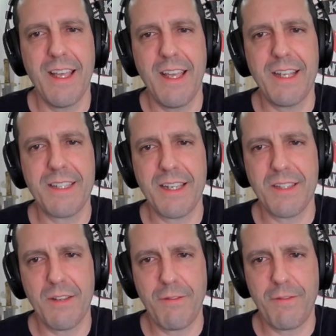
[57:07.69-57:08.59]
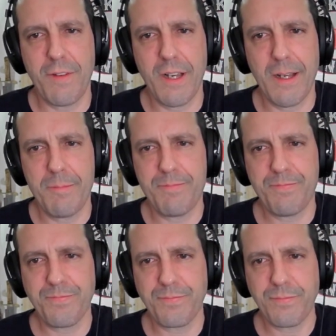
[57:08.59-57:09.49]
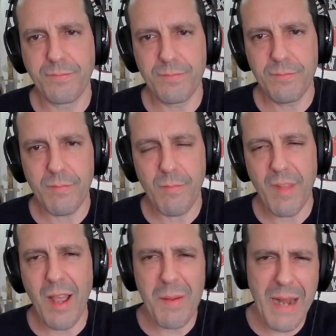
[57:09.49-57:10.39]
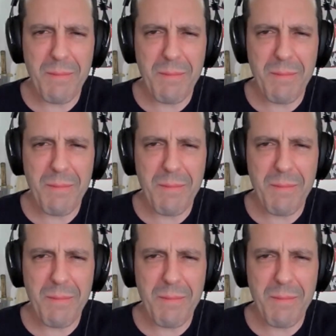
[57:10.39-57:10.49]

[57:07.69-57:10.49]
it's as if, um, I mean,